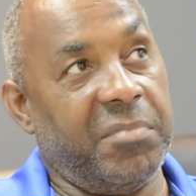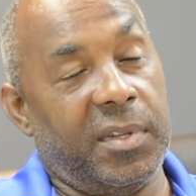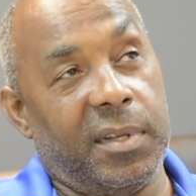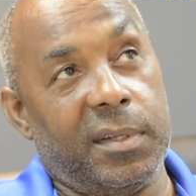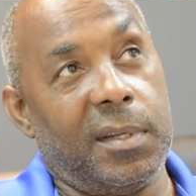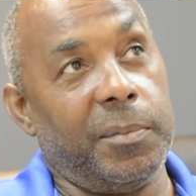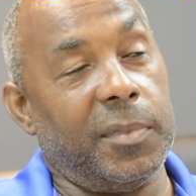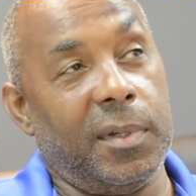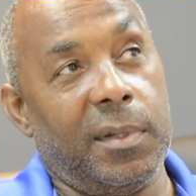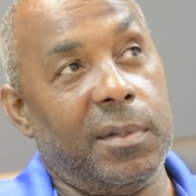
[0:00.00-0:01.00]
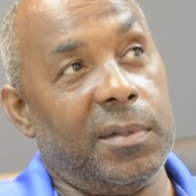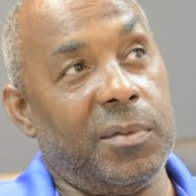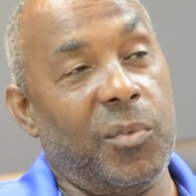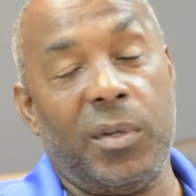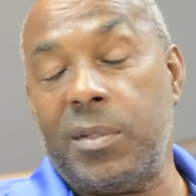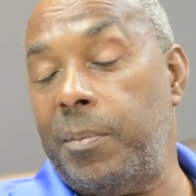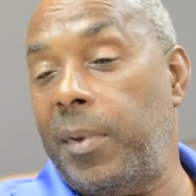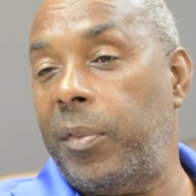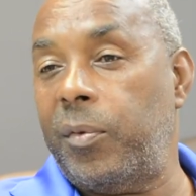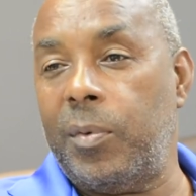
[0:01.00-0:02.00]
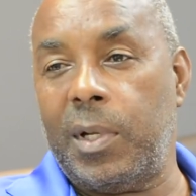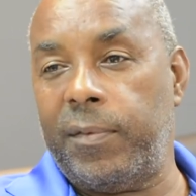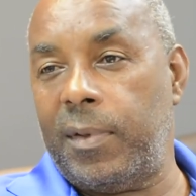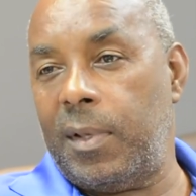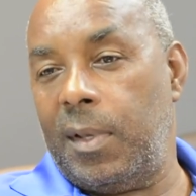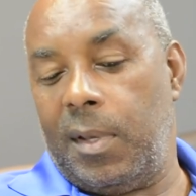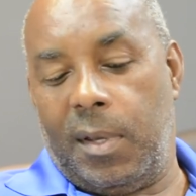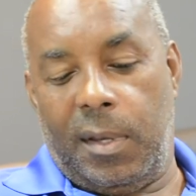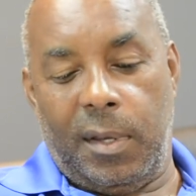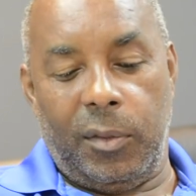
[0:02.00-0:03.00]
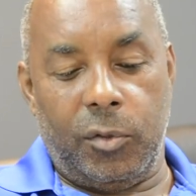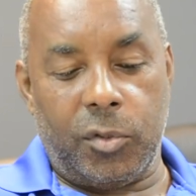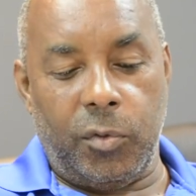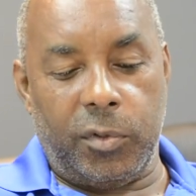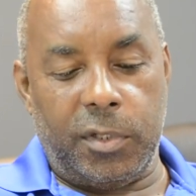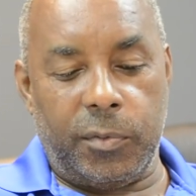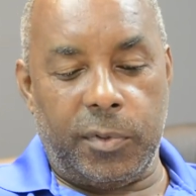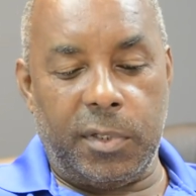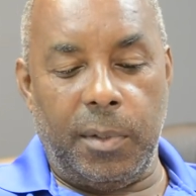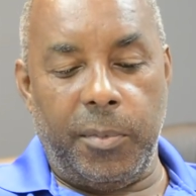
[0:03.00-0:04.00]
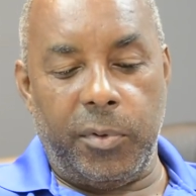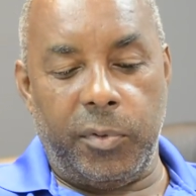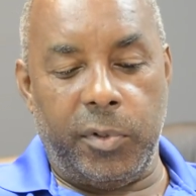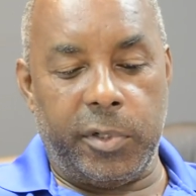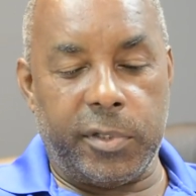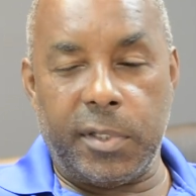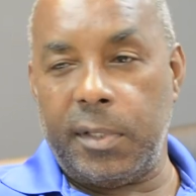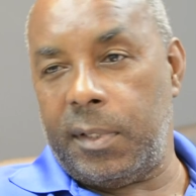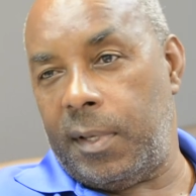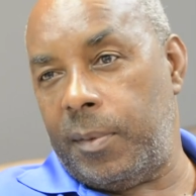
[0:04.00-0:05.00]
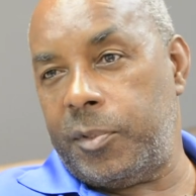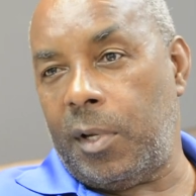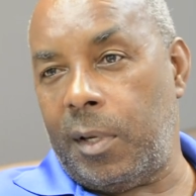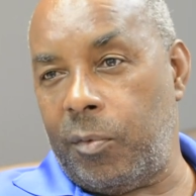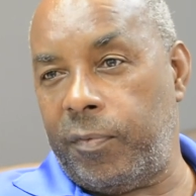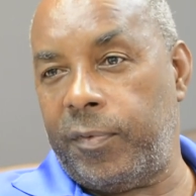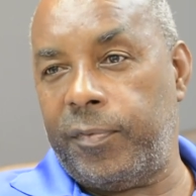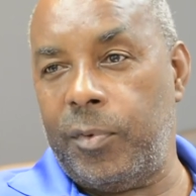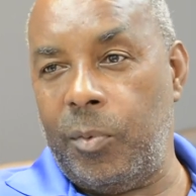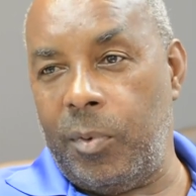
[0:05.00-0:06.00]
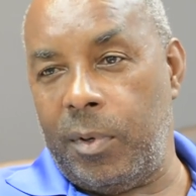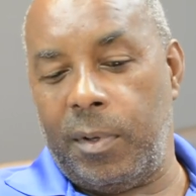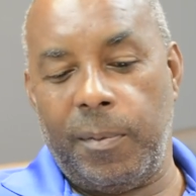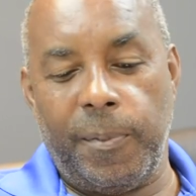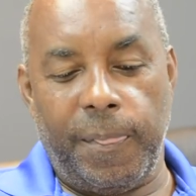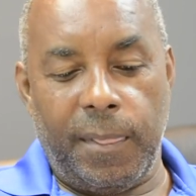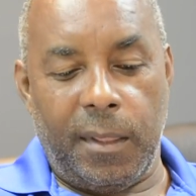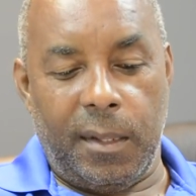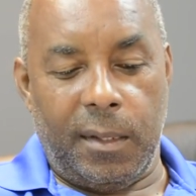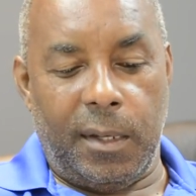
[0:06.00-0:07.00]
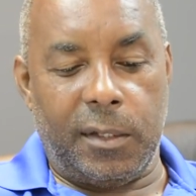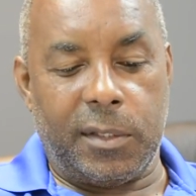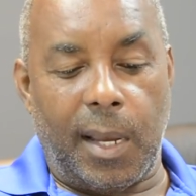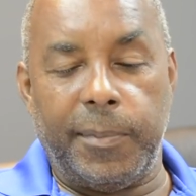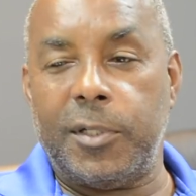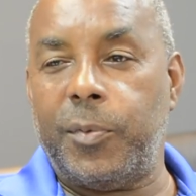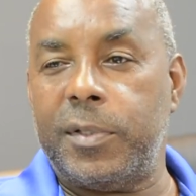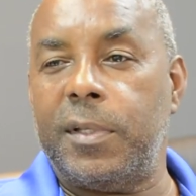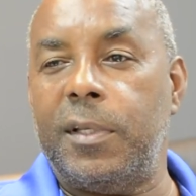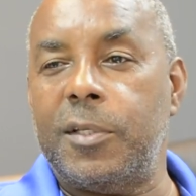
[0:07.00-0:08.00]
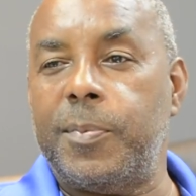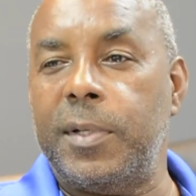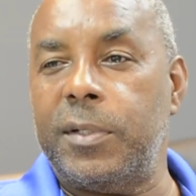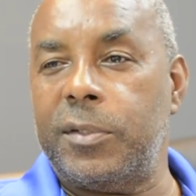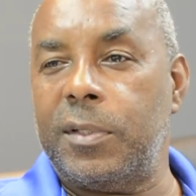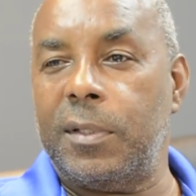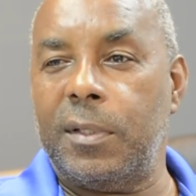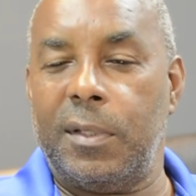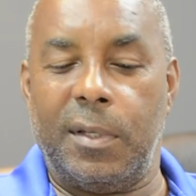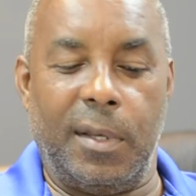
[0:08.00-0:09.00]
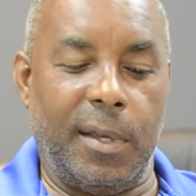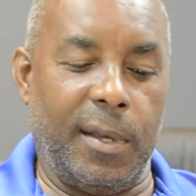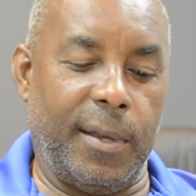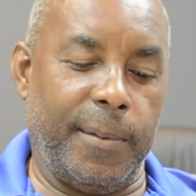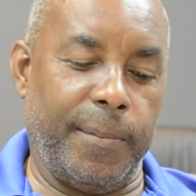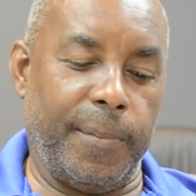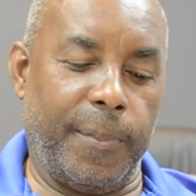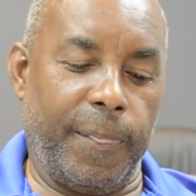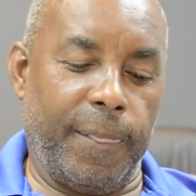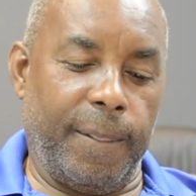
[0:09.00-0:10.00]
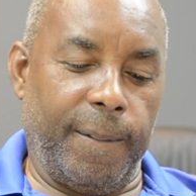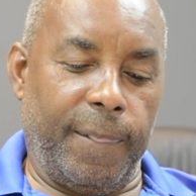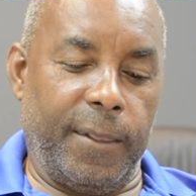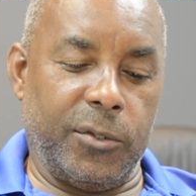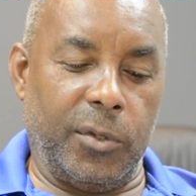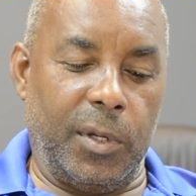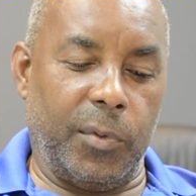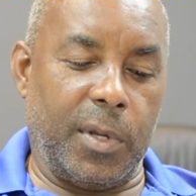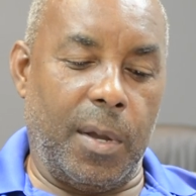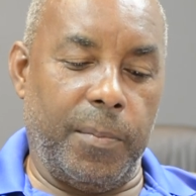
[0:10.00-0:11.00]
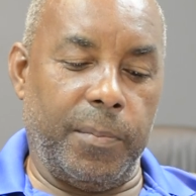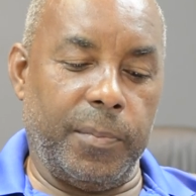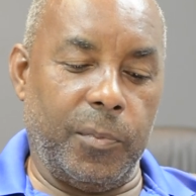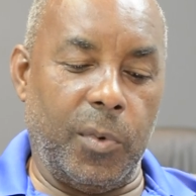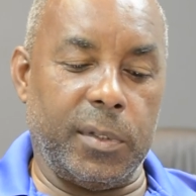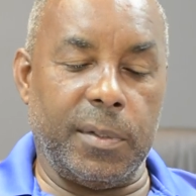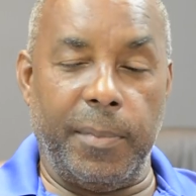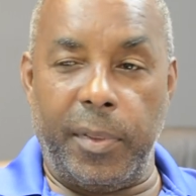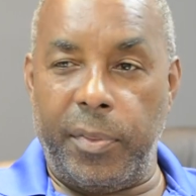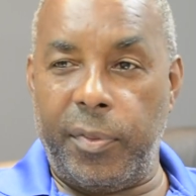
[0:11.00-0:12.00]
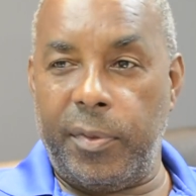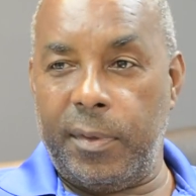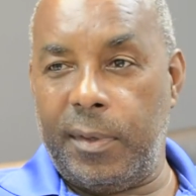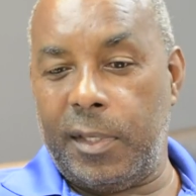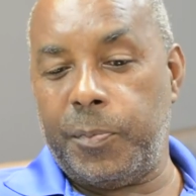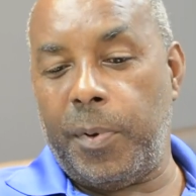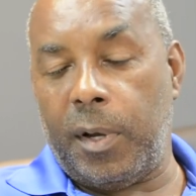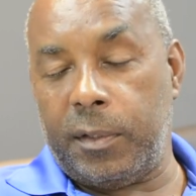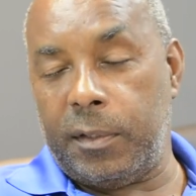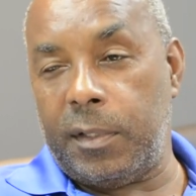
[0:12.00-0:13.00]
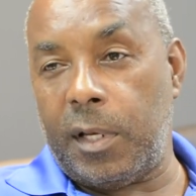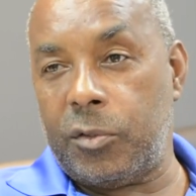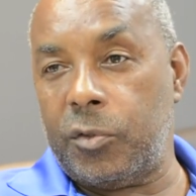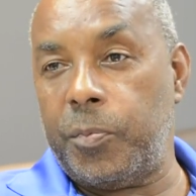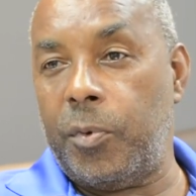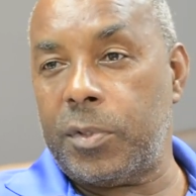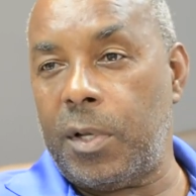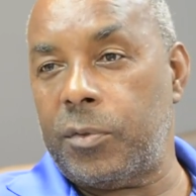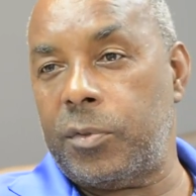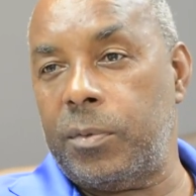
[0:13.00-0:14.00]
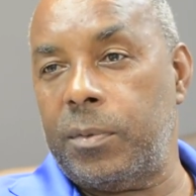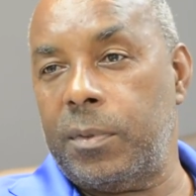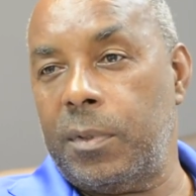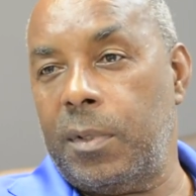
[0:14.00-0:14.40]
I think sometimes once a month or whatever, and those coaches were Seymour Nurse and uh, Charlie Griffith, who were established West Indies players. Um, so they would come once a month as part of the National Sports Council